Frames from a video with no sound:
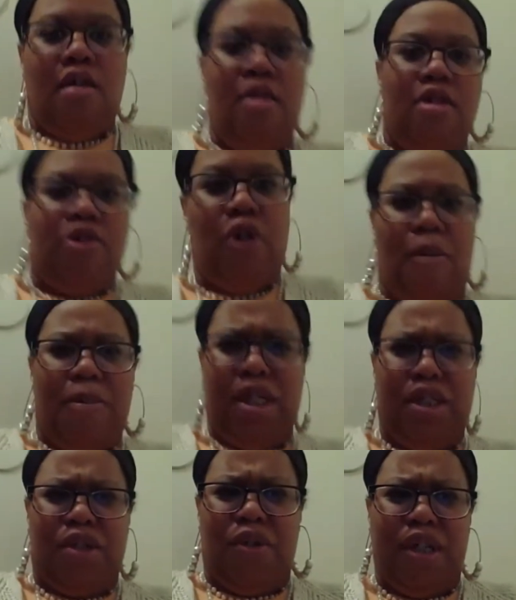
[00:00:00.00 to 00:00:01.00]
so I'm gonna get
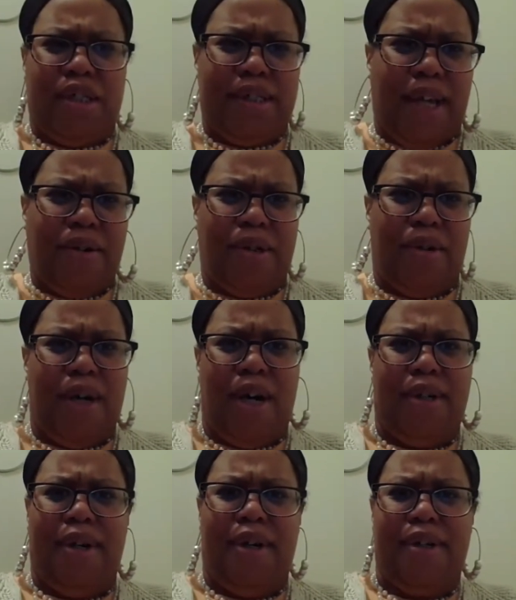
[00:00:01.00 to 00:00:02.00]
started because I don't know how
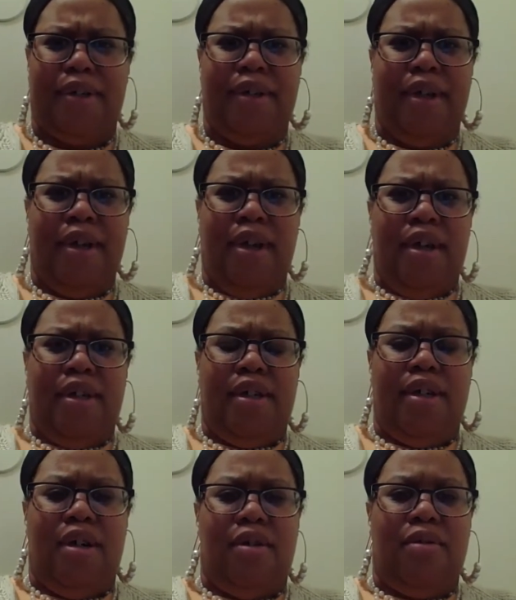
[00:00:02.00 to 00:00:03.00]
long, you
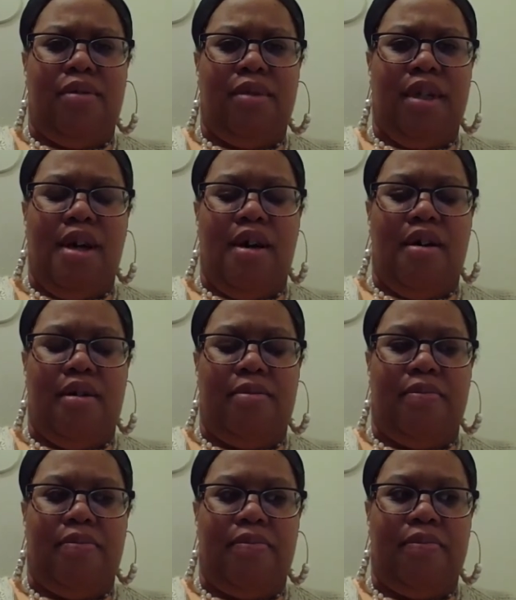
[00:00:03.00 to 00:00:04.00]
know,
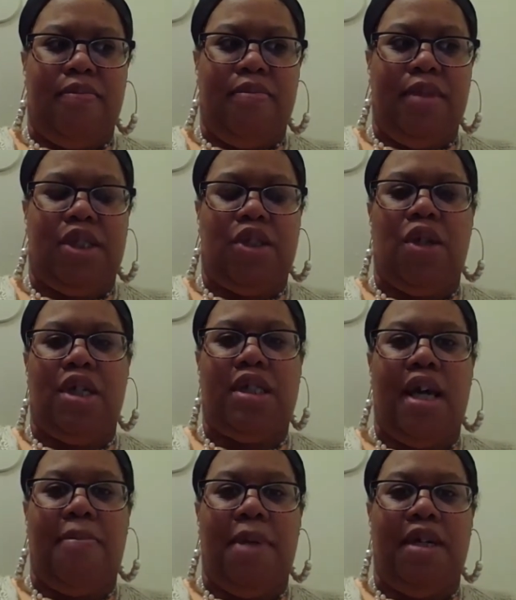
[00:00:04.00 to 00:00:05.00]
um, it's going to
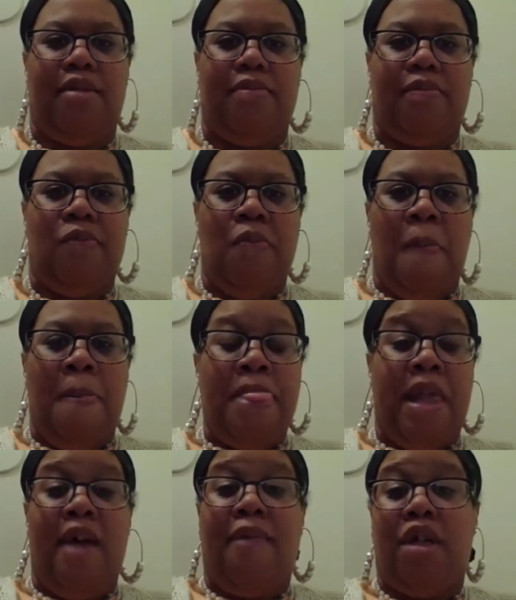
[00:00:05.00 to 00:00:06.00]
take. But
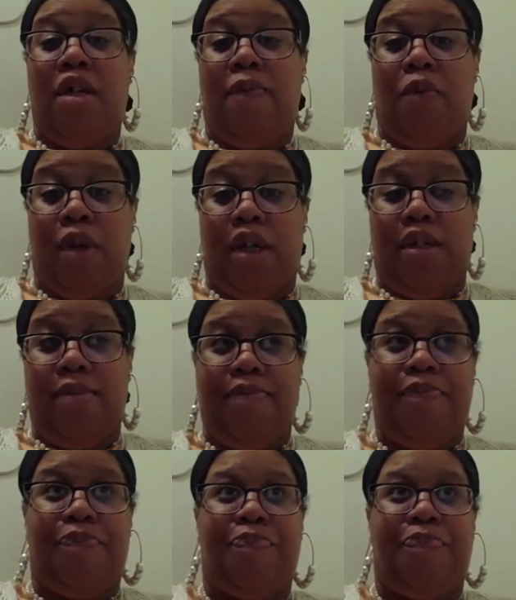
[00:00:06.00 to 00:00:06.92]
I have a good friend.